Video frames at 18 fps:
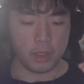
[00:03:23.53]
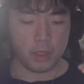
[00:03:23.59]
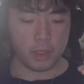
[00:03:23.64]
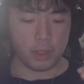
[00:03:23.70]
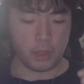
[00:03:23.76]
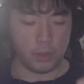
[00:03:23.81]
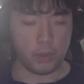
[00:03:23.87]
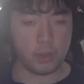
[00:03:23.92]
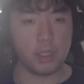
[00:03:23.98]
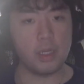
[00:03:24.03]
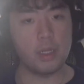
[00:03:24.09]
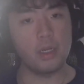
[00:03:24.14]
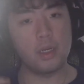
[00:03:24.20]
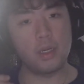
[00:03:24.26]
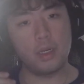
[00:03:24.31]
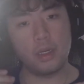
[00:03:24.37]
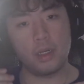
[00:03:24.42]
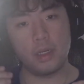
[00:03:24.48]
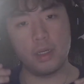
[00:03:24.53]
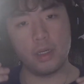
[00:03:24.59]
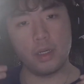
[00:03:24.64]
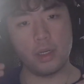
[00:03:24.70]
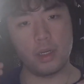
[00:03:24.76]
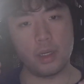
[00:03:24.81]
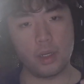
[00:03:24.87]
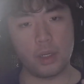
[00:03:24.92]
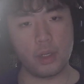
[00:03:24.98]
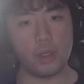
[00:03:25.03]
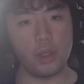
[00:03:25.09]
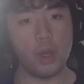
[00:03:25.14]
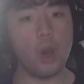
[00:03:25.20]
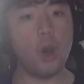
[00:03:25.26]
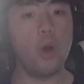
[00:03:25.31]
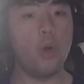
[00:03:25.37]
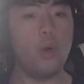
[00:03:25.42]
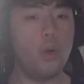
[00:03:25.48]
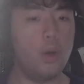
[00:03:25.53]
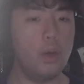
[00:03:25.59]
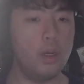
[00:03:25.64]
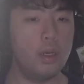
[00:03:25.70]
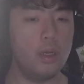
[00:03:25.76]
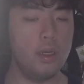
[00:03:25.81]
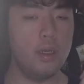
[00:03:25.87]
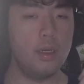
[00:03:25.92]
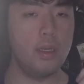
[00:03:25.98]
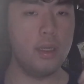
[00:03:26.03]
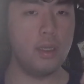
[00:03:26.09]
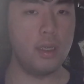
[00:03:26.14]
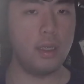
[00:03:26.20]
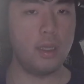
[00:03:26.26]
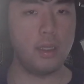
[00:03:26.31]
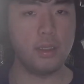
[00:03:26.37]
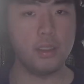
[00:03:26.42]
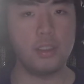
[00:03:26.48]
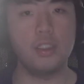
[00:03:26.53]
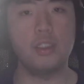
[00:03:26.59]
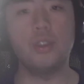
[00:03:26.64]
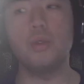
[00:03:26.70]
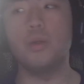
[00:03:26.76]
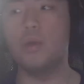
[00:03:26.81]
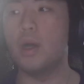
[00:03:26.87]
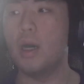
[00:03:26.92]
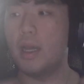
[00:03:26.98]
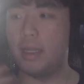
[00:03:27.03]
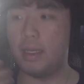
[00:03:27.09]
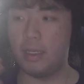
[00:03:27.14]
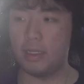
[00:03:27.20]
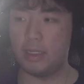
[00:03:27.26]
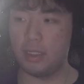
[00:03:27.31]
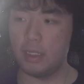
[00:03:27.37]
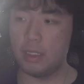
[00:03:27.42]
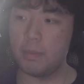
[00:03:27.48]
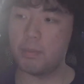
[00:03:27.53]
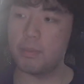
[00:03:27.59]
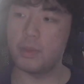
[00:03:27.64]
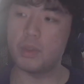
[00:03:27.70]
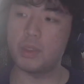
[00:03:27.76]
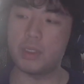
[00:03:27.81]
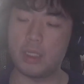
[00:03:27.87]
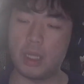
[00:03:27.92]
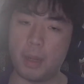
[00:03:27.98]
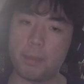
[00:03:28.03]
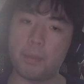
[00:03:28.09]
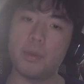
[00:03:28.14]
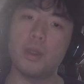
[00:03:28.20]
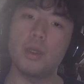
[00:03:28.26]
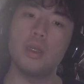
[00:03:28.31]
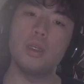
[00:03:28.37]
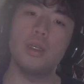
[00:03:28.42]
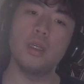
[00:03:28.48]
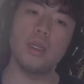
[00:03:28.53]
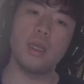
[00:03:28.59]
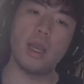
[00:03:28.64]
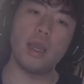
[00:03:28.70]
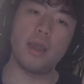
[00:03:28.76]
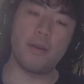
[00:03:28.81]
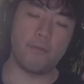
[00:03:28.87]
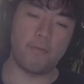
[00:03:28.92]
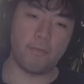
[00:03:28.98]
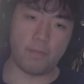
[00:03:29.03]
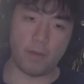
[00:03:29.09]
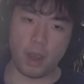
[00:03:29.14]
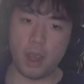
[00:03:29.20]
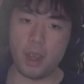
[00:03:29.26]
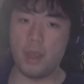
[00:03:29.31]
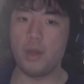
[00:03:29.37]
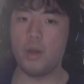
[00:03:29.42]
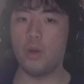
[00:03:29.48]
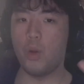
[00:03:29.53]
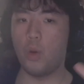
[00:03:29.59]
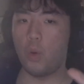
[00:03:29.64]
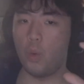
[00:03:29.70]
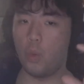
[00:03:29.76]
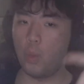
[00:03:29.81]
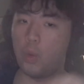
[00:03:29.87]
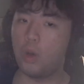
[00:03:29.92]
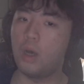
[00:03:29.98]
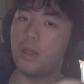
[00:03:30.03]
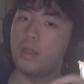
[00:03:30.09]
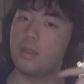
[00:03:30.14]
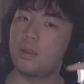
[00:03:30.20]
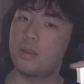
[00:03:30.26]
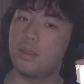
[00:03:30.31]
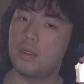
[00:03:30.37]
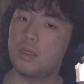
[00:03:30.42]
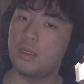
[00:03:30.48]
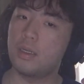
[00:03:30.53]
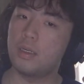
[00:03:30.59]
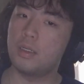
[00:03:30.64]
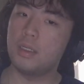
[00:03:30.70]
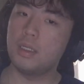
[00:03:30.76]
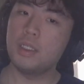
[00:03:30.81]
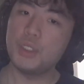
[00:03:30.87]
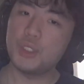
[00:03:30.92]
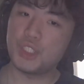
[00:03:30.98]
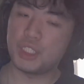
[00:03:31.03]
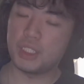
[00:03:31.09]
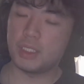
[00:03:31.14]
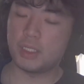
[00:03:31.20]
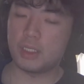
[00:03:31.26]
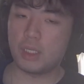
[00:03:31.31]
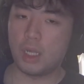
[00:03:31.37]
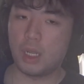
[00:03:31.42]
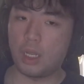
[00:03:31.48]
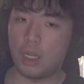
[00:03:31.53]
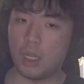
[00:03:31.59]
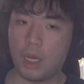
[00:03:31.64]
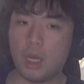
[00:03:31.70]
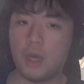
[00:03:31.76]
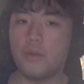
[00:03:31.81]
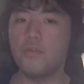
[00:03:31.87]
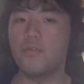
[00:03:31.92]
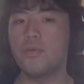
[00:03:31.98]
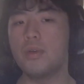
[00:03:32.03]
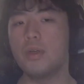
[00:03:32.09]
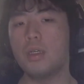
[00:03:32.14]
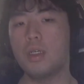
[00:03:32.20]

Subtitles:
you can go into a deeper step and find what their niche is. A lot of